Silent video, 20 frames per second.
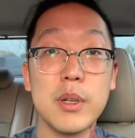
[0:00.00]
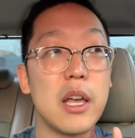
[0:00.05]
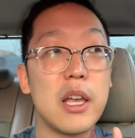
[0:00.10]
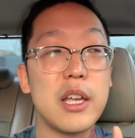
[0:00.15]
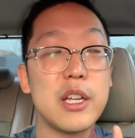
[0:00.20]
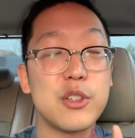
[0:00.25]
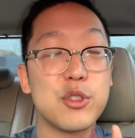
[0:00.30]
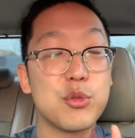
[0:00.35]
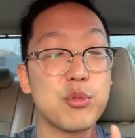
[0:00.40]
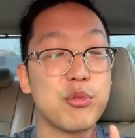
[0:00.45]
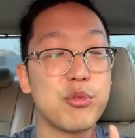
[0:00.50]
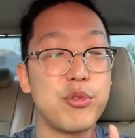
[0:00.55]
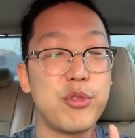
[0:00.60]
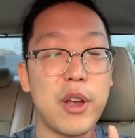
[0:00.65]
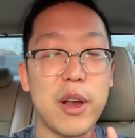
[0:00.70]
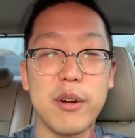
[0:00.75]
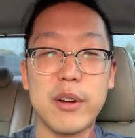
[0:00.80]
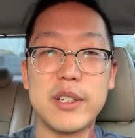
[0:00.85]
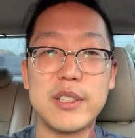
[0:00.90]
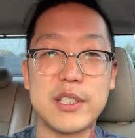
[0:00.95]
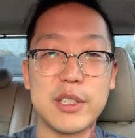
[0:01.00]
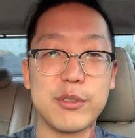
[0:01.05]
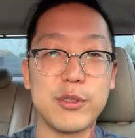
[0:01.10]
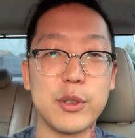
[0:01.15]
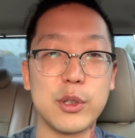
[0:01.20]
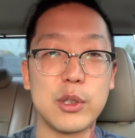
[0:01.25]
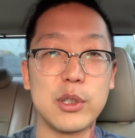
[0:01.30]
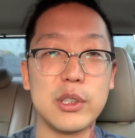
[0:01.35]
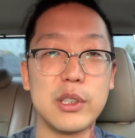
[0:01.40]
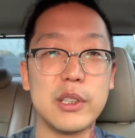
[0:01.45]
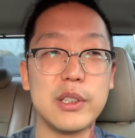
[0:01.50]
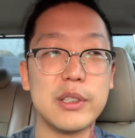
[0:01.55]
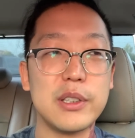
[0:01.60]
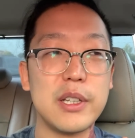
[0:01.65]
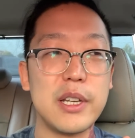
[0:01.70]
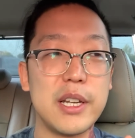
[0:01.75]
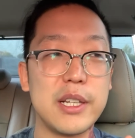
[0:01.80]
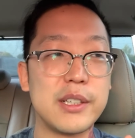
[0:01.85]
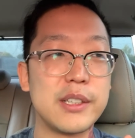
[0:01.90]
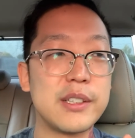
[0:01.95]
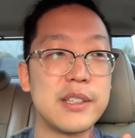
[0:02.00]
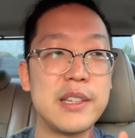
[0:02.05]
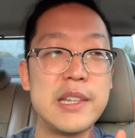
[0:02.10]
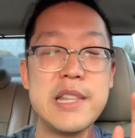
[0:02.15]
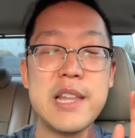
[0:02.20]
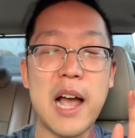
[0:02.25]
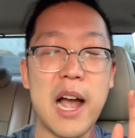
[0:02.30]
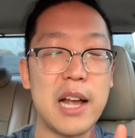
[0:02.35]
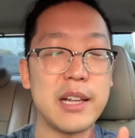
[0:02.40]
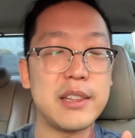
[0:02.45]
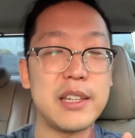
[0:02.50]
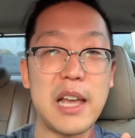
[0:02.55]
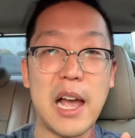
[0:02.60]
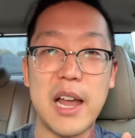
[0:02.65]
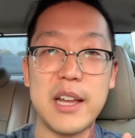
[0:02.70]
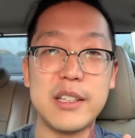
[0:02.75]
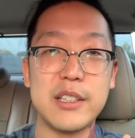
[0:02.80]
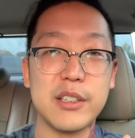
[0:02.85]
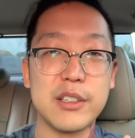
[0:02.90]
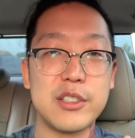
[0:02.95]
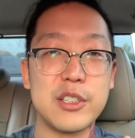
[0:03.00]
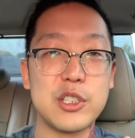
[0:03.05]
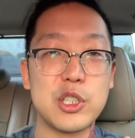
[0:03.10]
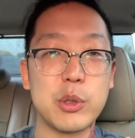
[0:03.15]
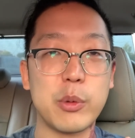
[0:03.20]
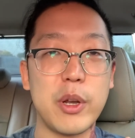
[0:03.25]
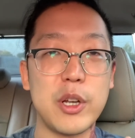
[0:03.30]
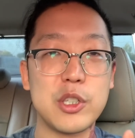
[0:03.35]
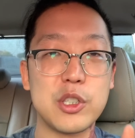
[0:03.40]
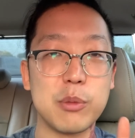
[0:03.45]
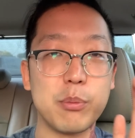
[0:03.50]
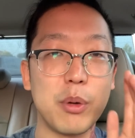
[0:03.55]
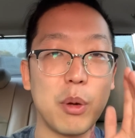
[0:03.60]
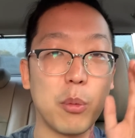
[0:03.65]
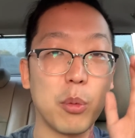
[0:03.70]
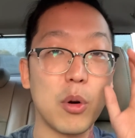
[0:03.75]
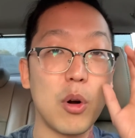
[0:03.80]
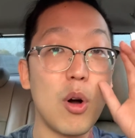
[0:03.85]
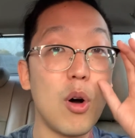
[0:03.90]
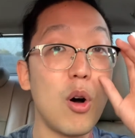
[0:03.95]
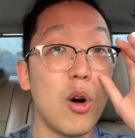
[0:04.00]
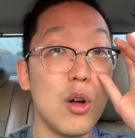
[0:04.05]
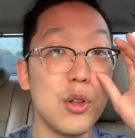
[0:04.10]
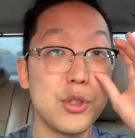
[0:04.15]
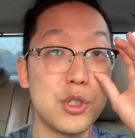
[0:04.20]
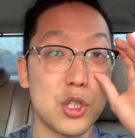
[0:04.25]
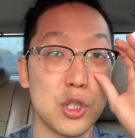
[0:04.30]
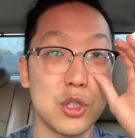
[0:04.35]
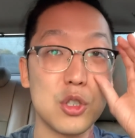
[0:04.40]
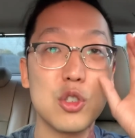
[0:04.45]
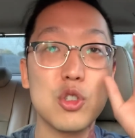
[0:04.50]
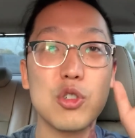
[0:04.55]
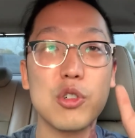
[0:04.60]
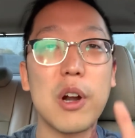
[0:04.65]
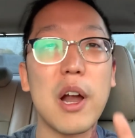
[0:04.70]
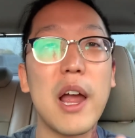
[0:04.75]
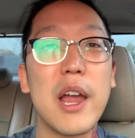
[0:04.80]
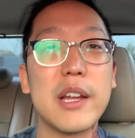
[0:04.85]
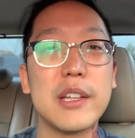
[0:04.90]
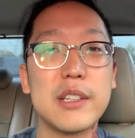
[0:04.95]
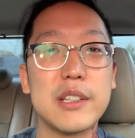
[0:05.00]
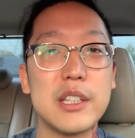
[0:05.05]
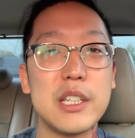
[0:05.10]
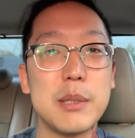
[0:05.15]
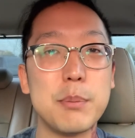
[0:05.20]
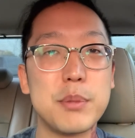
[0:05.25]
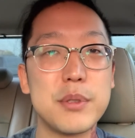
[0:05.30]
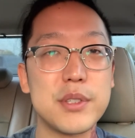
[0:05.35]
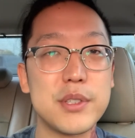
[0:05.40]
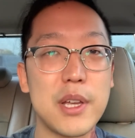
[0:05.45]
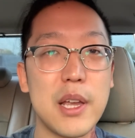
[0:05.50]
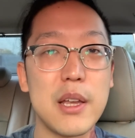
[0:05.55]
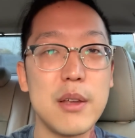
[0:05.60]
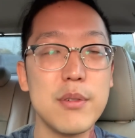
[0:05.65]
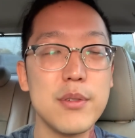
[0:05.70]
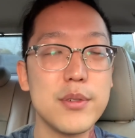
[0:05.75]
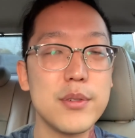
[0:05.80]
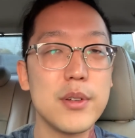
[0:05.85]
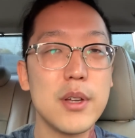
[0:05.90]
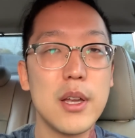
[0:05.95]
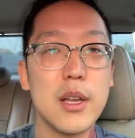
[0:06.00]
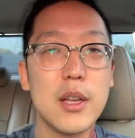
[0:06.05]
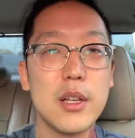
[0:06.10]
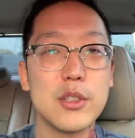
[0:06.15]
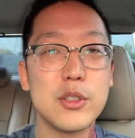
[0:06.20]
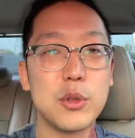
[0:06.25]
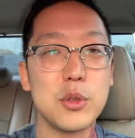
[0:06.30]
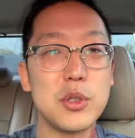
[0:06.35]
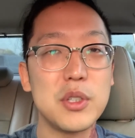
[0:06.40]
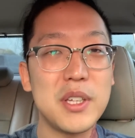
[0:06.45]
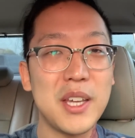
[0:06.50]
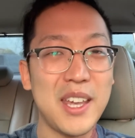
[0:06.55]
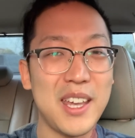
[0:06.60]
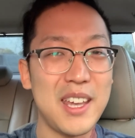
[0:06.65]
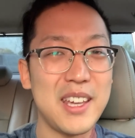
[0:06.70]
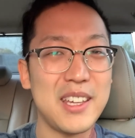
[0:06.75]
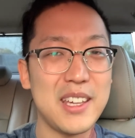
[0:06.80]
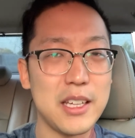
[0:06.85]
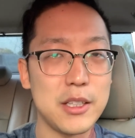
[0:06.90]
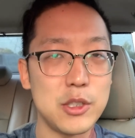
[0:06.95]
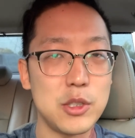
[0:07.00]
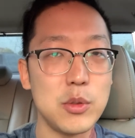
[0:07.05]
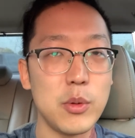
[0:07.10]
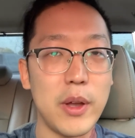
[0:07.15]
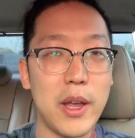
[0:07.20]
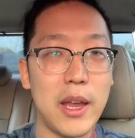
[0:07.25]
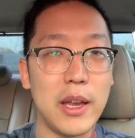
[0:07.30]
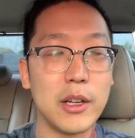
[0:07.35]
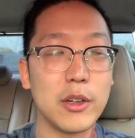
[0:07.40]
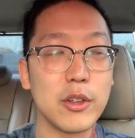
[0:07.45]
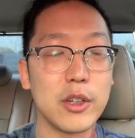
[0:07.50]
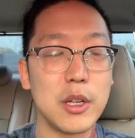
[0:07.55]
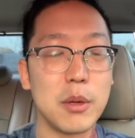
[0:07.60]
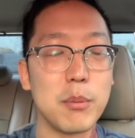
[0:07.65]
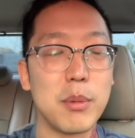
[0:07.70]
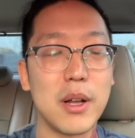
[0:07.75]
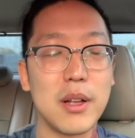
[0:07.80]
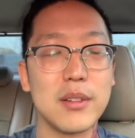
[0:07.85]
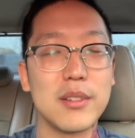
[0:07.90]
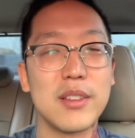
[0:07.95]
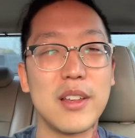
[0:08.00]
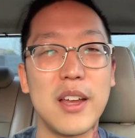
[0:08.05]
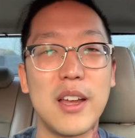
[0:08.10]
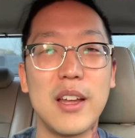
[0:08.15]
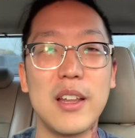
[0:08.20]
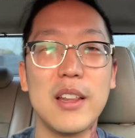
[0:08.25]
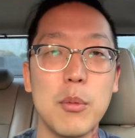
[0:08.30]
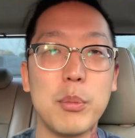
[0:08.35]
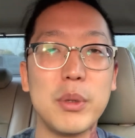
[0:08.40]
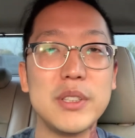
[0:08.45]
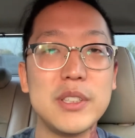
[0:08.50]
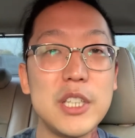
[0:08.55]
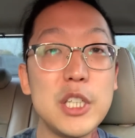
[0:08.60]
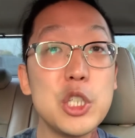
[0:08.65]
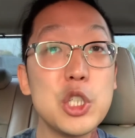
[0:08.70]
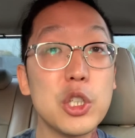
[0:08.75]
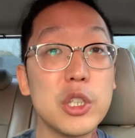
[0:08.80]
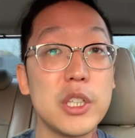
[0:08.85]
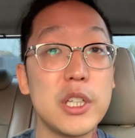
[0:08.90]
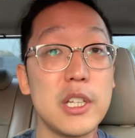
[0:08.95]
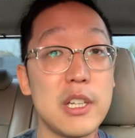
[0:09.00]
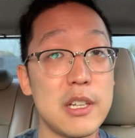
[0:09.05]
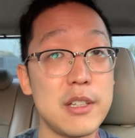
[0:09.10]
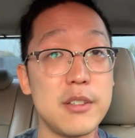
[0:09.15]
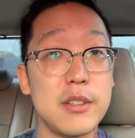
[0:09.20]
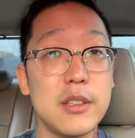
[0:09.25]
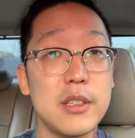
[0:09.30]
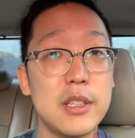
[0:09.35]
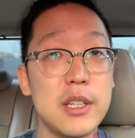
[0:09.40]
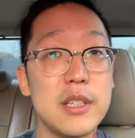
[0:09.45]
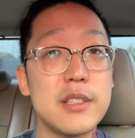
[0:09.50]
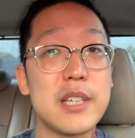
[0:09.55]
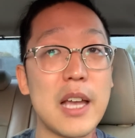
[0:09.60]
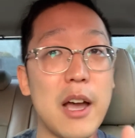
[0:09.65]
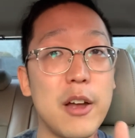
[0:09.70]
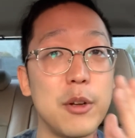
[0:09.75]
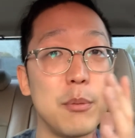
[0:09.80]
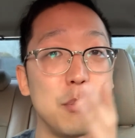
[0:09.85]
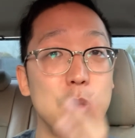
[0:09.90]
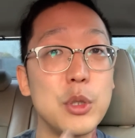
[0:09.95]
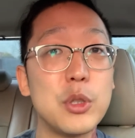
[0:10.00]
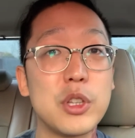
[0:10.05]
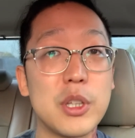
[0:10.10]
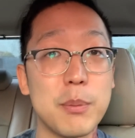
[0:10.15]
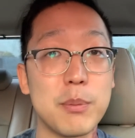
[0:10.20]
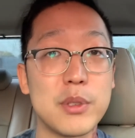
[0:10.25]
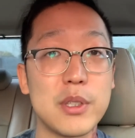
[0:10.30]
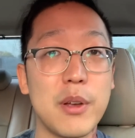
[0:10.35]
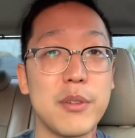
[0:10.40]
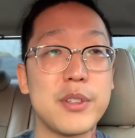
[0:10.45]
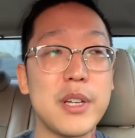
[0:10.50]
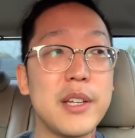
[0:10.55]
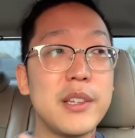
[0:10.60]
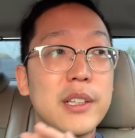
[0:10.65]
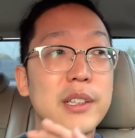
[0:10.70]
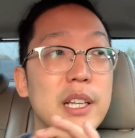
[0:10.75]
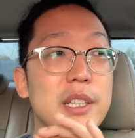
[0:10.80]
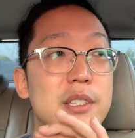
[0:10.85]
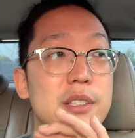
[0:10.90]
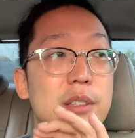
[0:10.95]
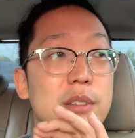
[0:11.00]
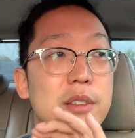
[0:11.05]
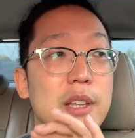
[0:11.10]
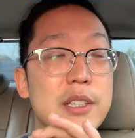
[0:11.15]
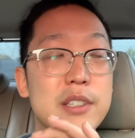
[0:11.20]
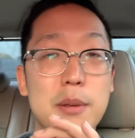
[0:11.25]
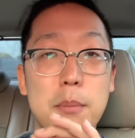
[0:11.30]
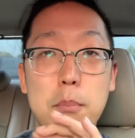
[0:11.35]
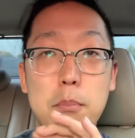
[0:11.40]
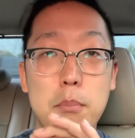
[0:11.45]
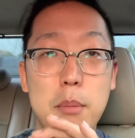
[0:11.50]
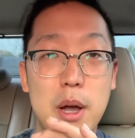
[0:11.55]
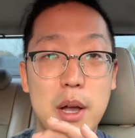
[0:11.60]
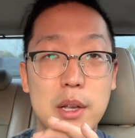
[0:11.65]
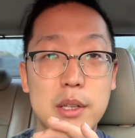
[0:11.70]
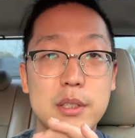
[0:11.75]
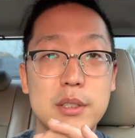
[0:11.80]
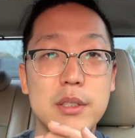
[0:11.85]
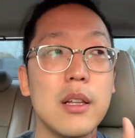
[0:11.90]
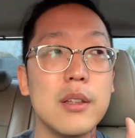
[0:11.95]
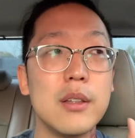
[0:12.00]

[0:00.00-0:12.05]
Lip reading: It's very difficult. It's not the ideal situation, but we're all just trying to keep safe. So you can't get too angry about that. But teach your kids how to mute themselves. I think that's a must.